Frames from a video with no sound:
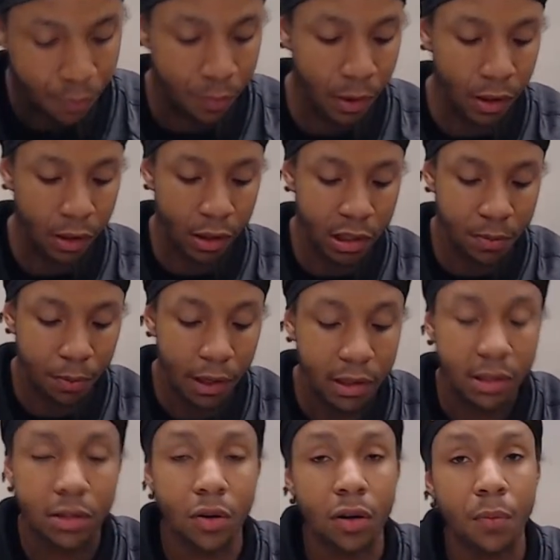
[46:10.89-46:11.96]
Meaning this place
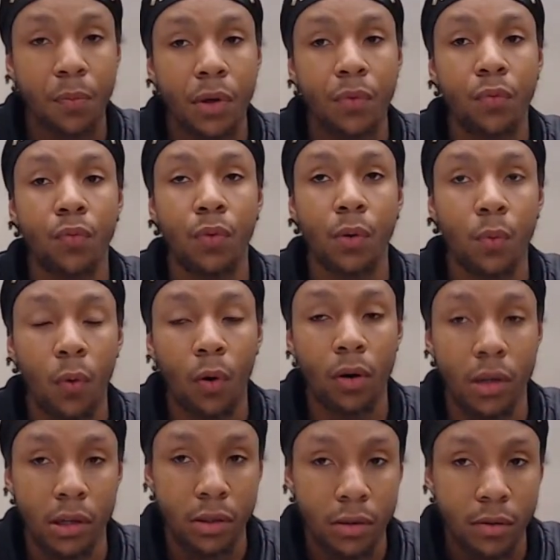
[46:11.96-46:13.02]
is going to be
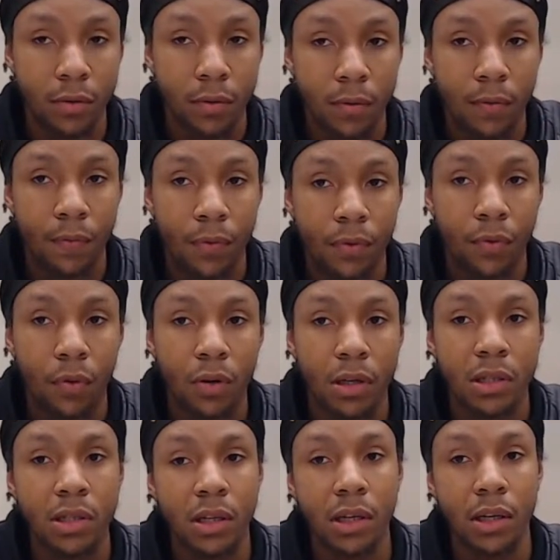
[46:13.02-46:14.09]
rewarded for
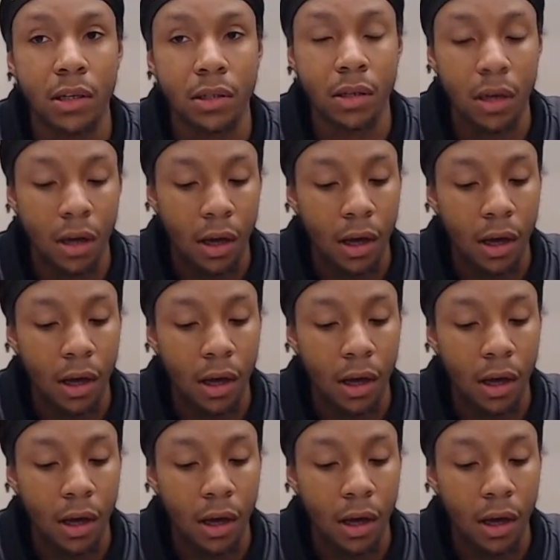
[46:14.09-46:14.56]
its sins.